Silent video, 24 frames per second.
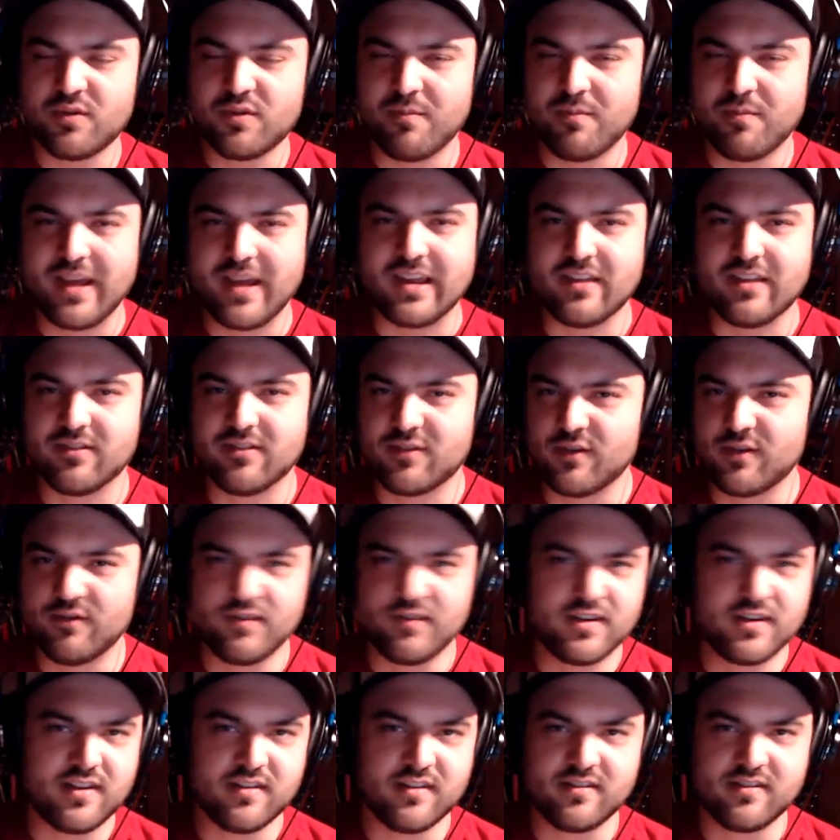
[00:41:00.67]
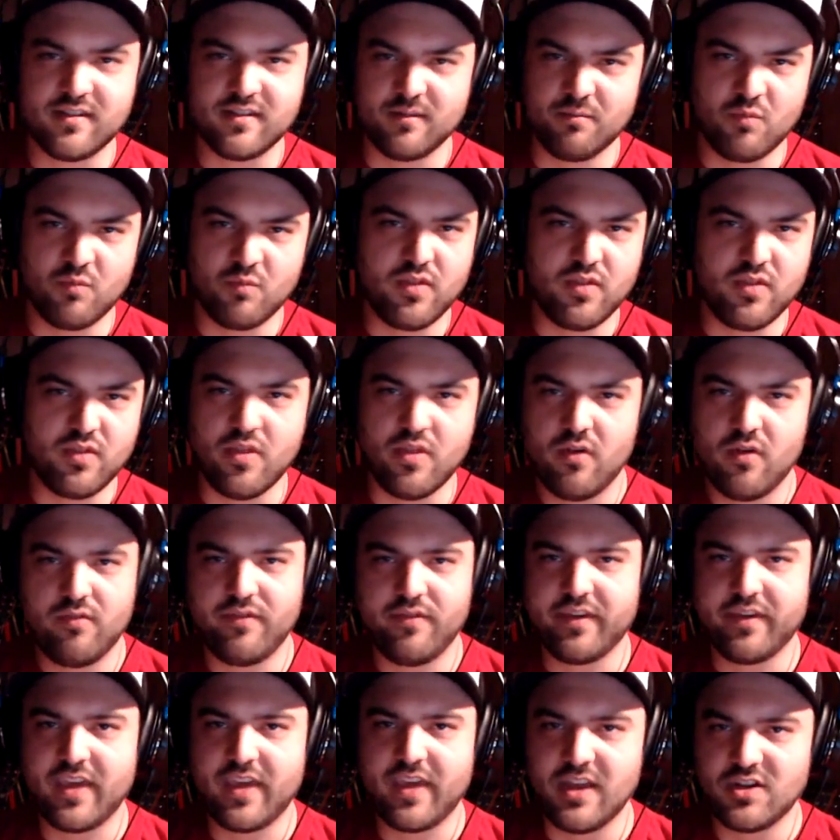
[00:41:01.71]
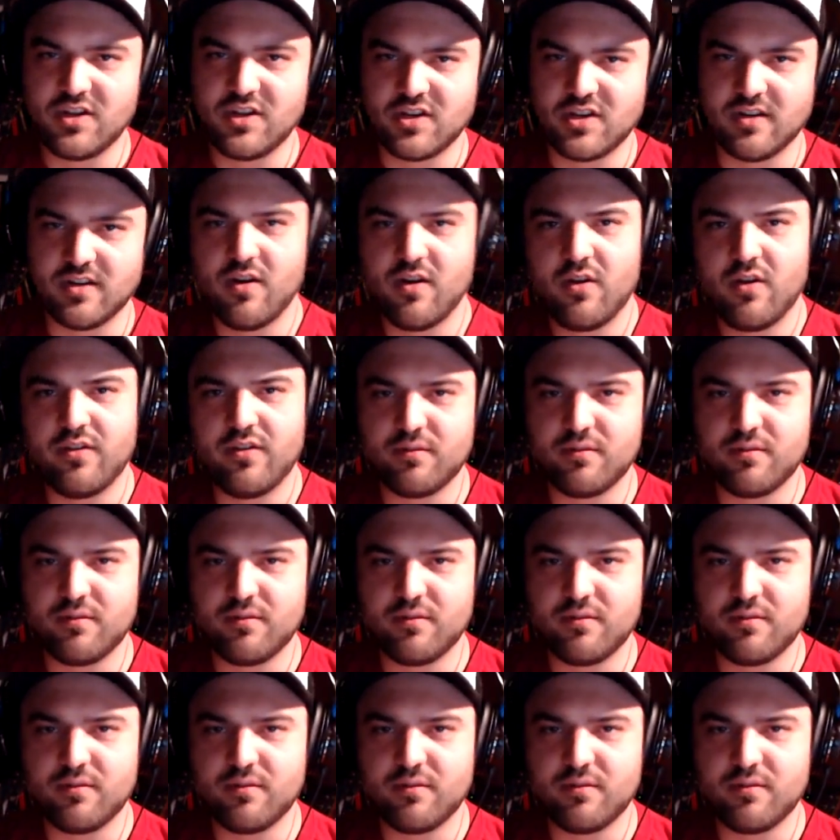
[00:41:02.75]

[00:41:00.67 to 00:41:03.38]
to my conservatism with nullification and all these